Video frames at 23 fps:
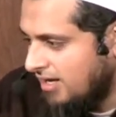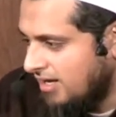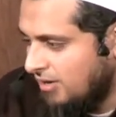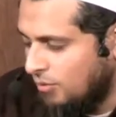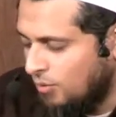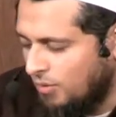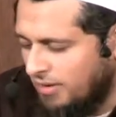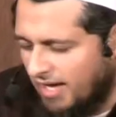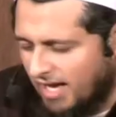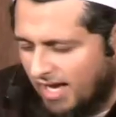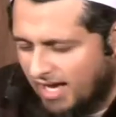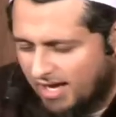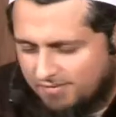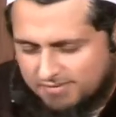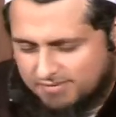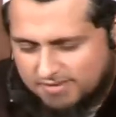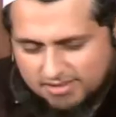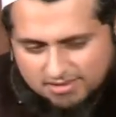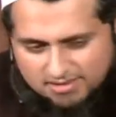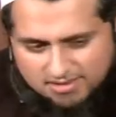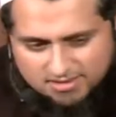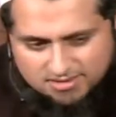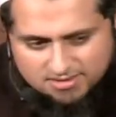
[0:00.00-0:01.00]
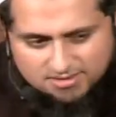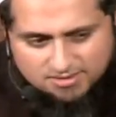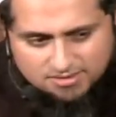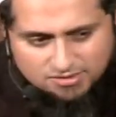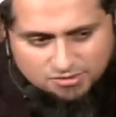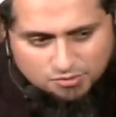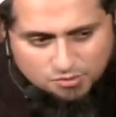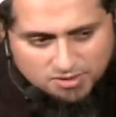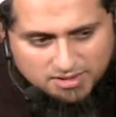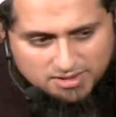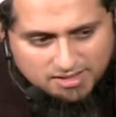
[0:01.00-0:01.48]
We have to listen
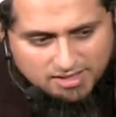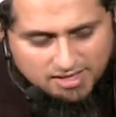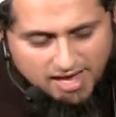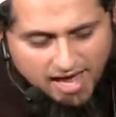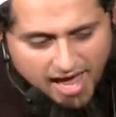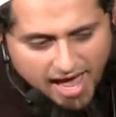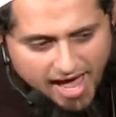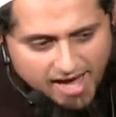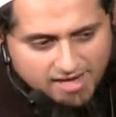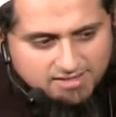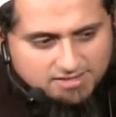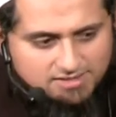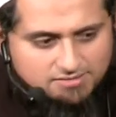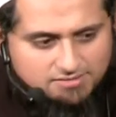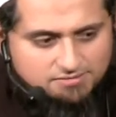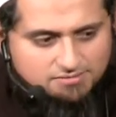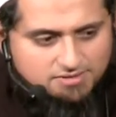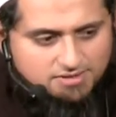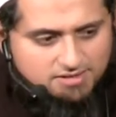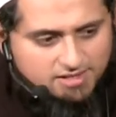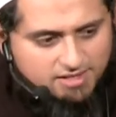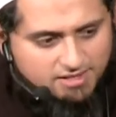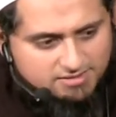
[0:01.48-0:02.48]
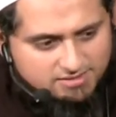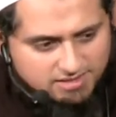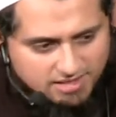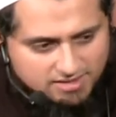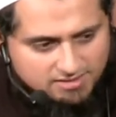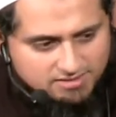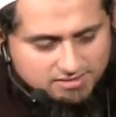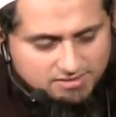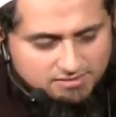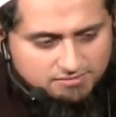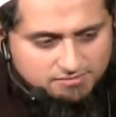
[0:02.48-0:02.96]
to it actively,
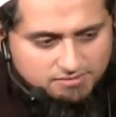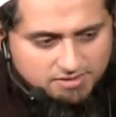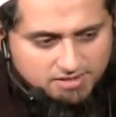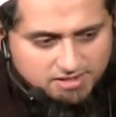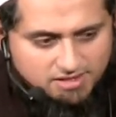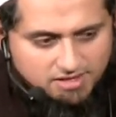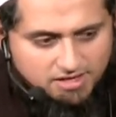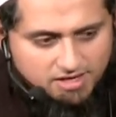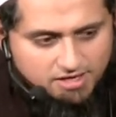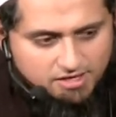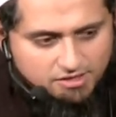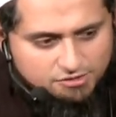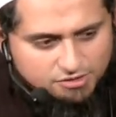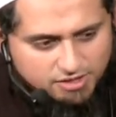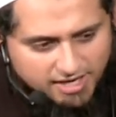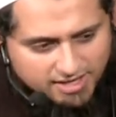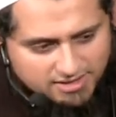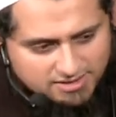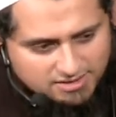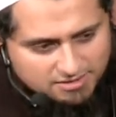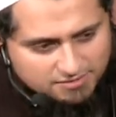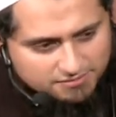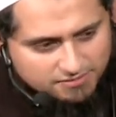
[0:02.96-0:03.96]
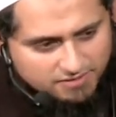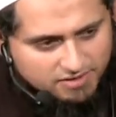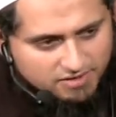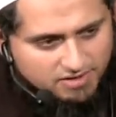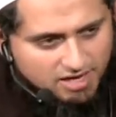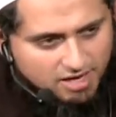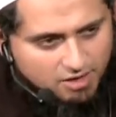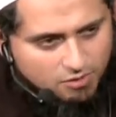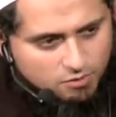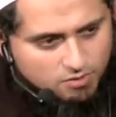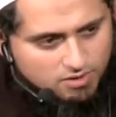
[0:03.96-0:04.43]
attentively, trying to figure
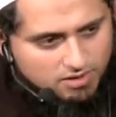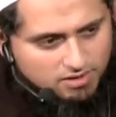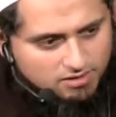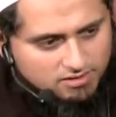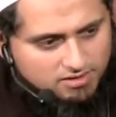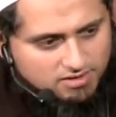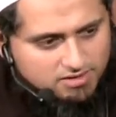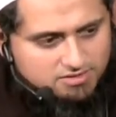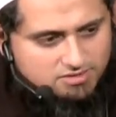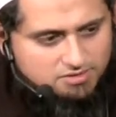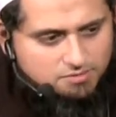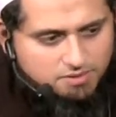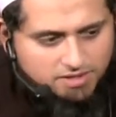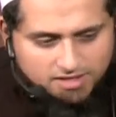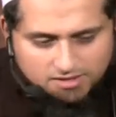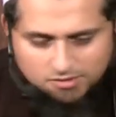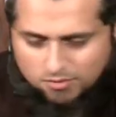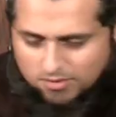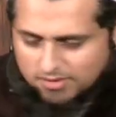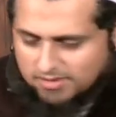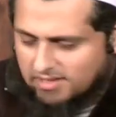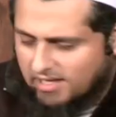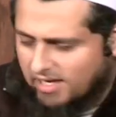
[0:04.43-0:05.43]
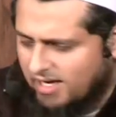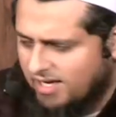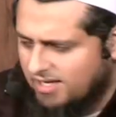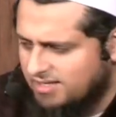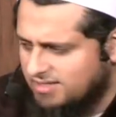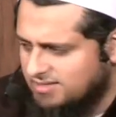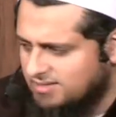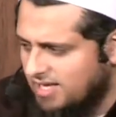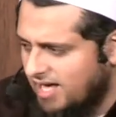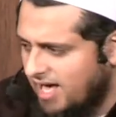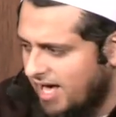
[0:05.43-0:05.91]
out what Allah subhanahu wa
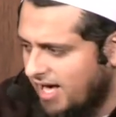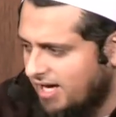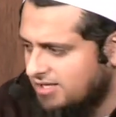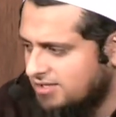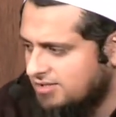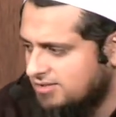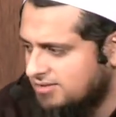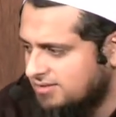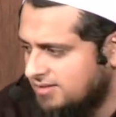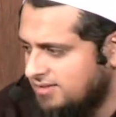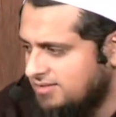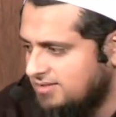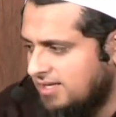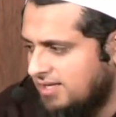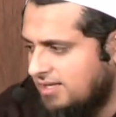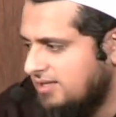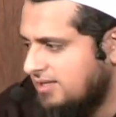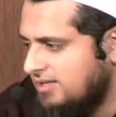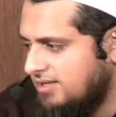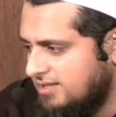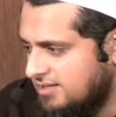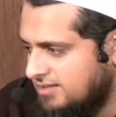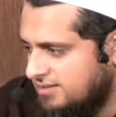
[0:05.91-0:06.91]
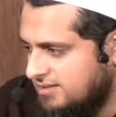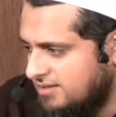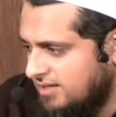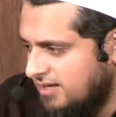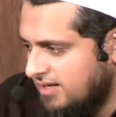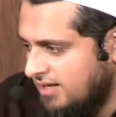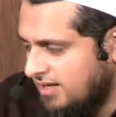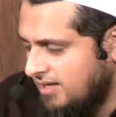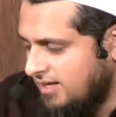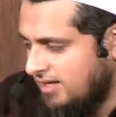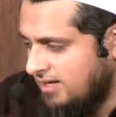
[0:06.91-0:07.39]
ta'ala is actually telling us.
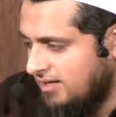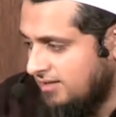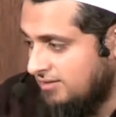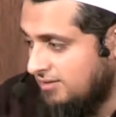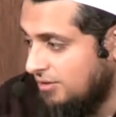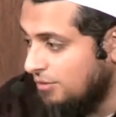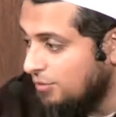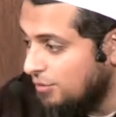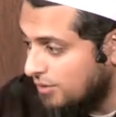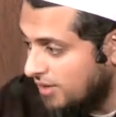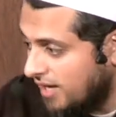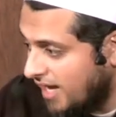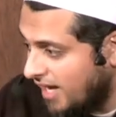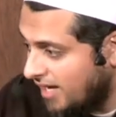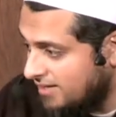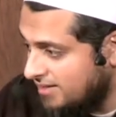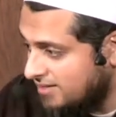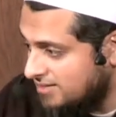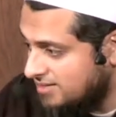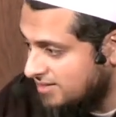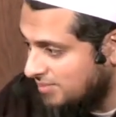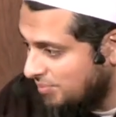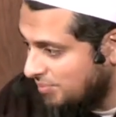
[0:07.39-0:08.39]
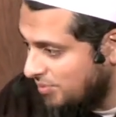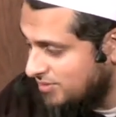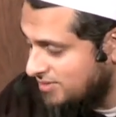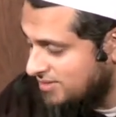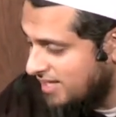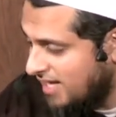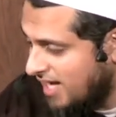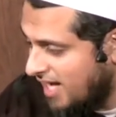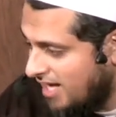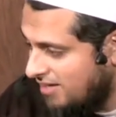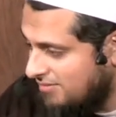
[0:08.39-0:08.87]
The Qur'an, it's supposed
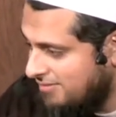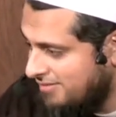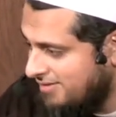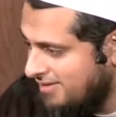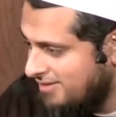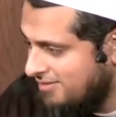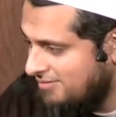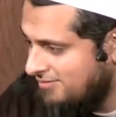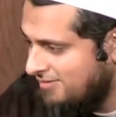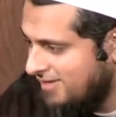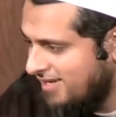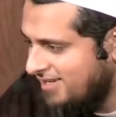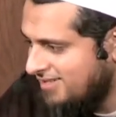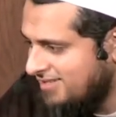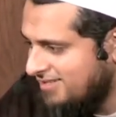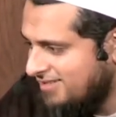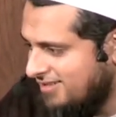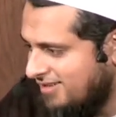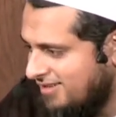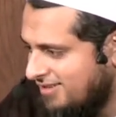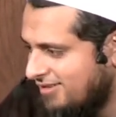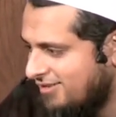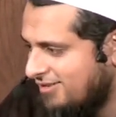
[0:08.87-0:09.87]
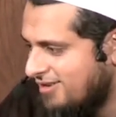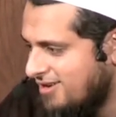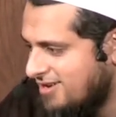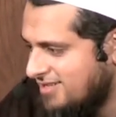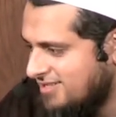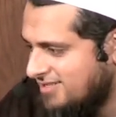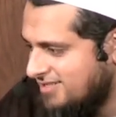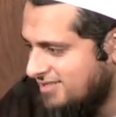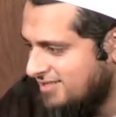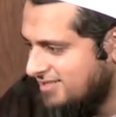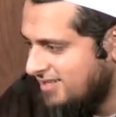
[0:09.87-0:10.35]
to have an effect on our
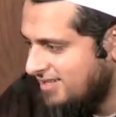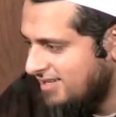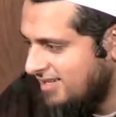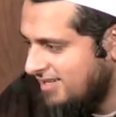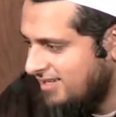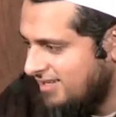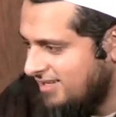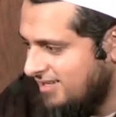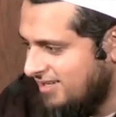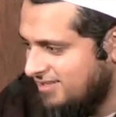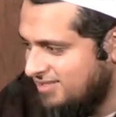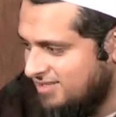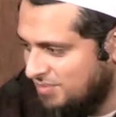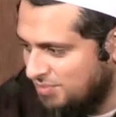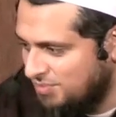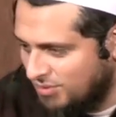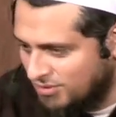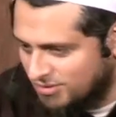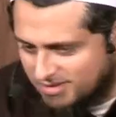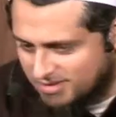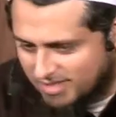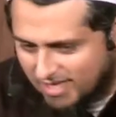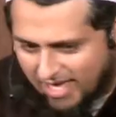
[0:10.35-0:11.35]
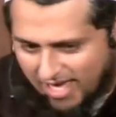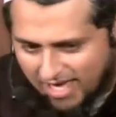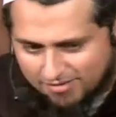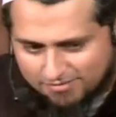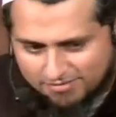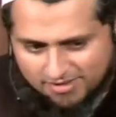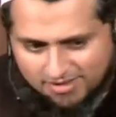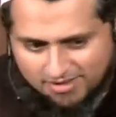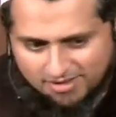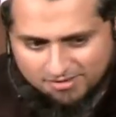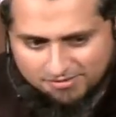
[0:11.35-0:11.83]
hearts. It's supposed to have
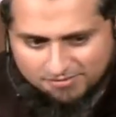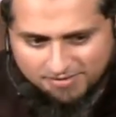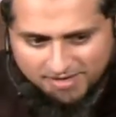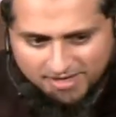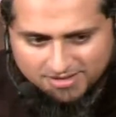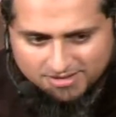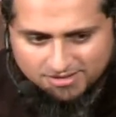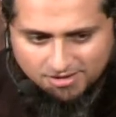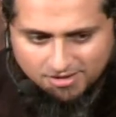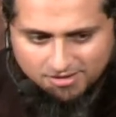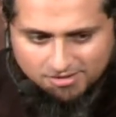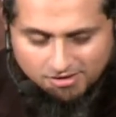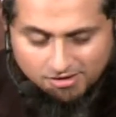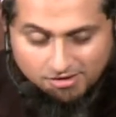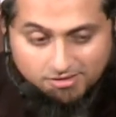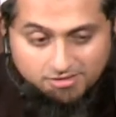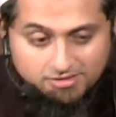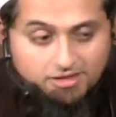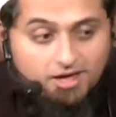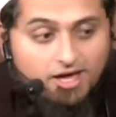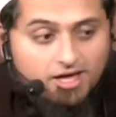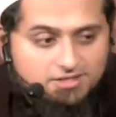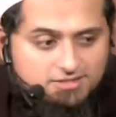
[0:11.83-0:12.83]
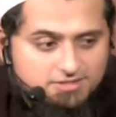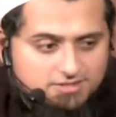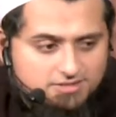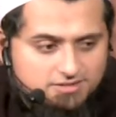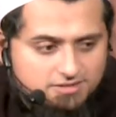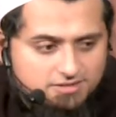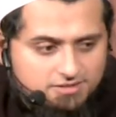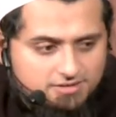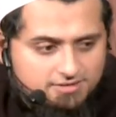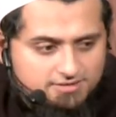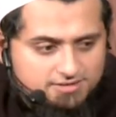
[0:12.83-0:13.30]
an effect on our thoughts.
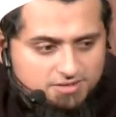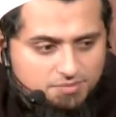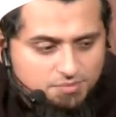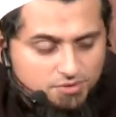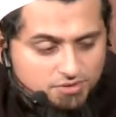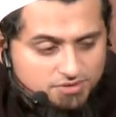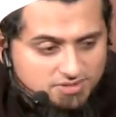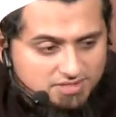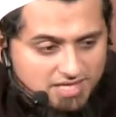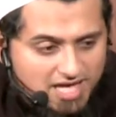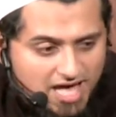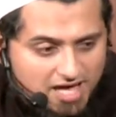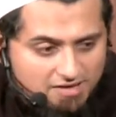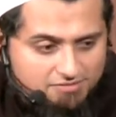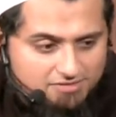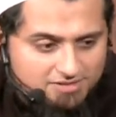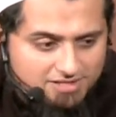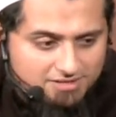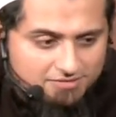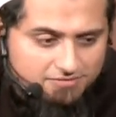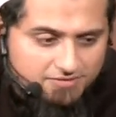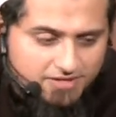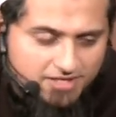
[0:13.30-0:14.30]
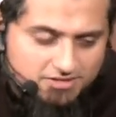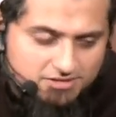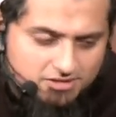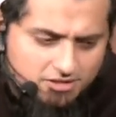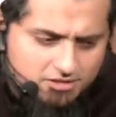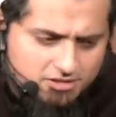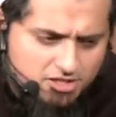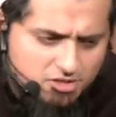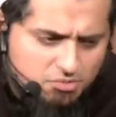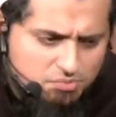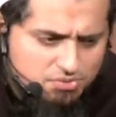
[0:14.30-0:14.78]
It's supposed to have an effect
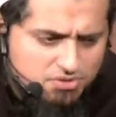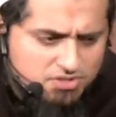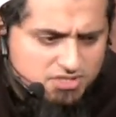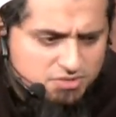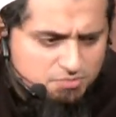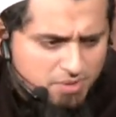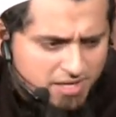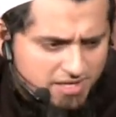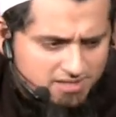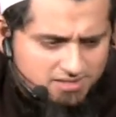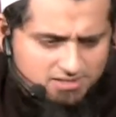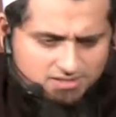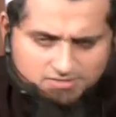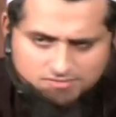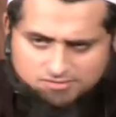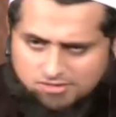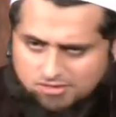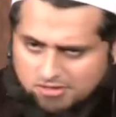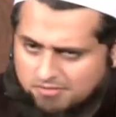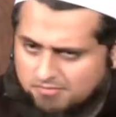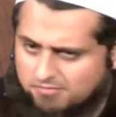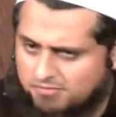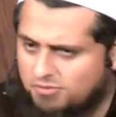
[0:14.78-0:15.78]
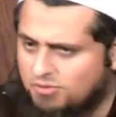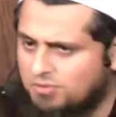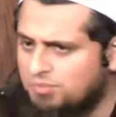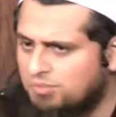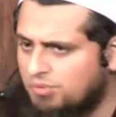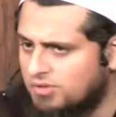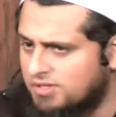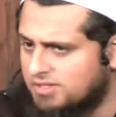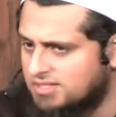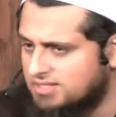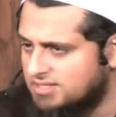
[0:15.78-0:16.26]
on our perspectives, our
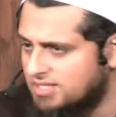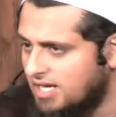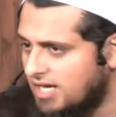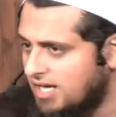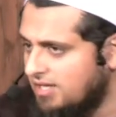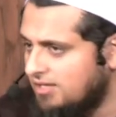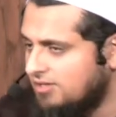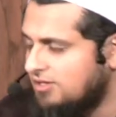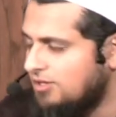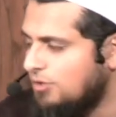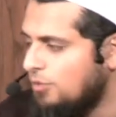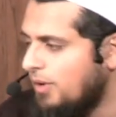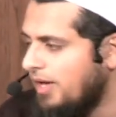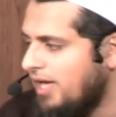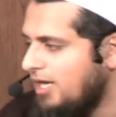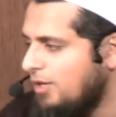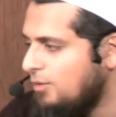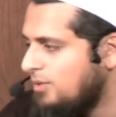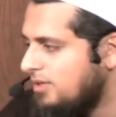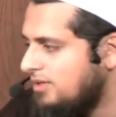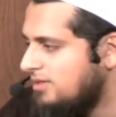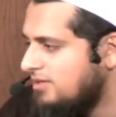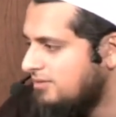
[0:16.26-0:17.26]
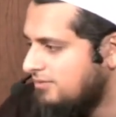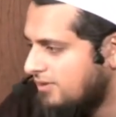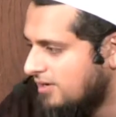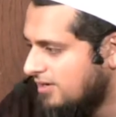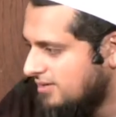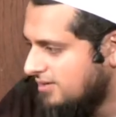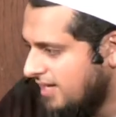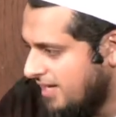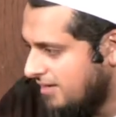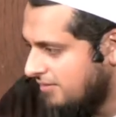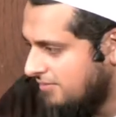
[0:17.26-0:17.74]
viewpoints, the way we live
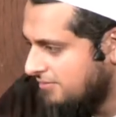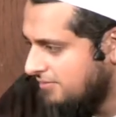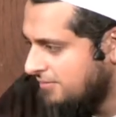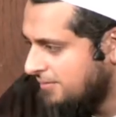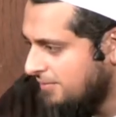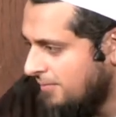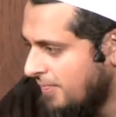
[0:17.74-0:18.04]
our life.